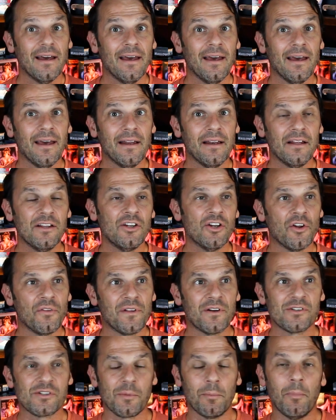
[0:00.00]
And you know,
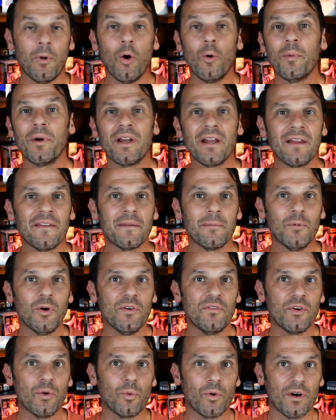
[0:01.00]
there's a moment in the
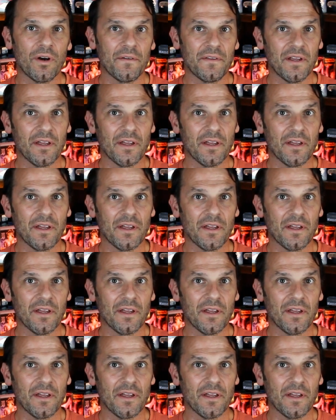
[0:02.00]
movie where